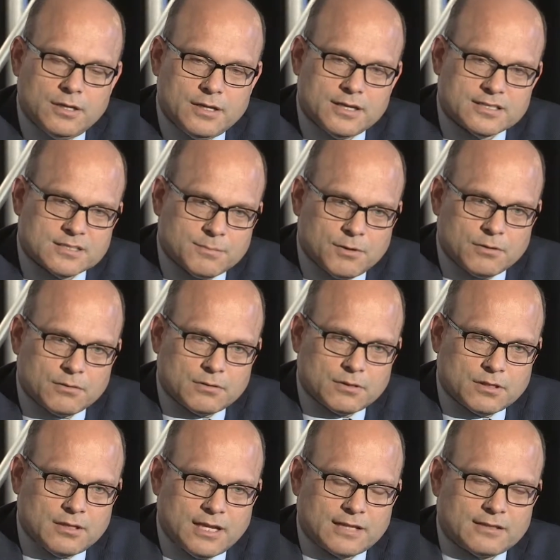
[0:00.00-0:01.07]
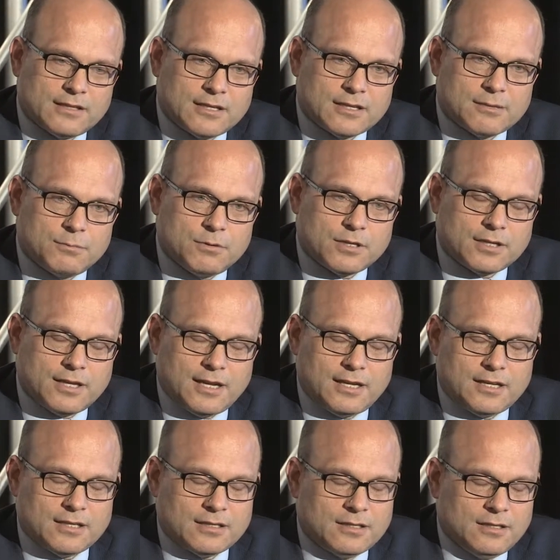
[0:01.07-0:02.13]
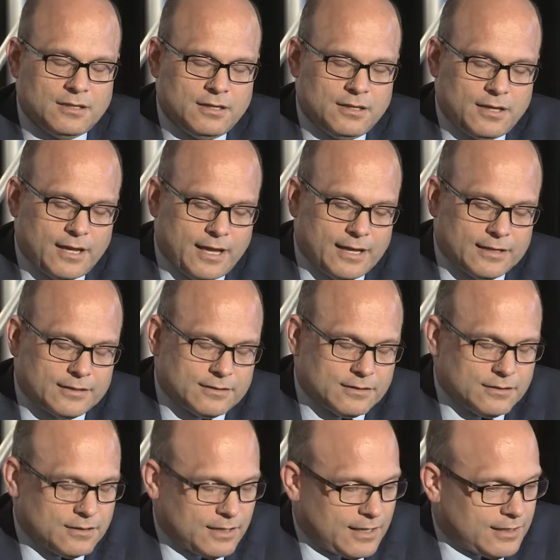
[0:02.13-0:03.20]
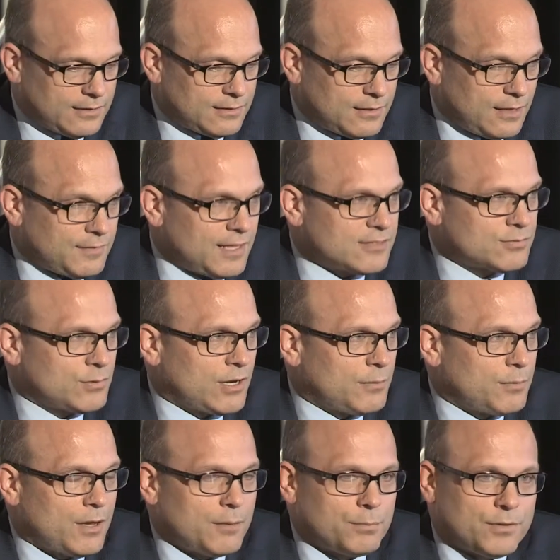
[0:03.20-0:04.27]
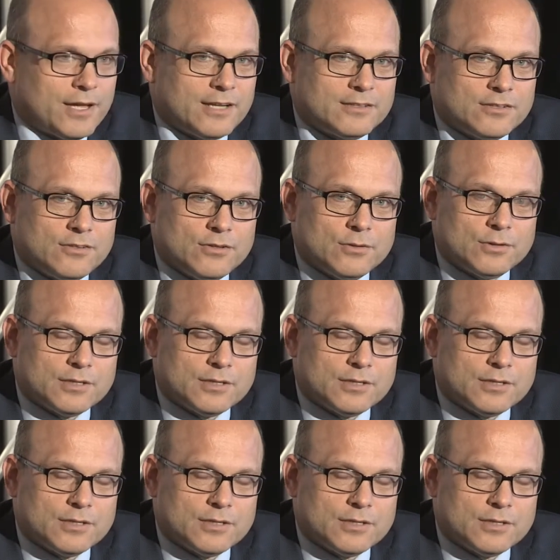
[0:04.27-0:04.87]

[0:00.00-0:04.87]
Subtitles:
It's about connecting, communicating, and that's what I plan to do.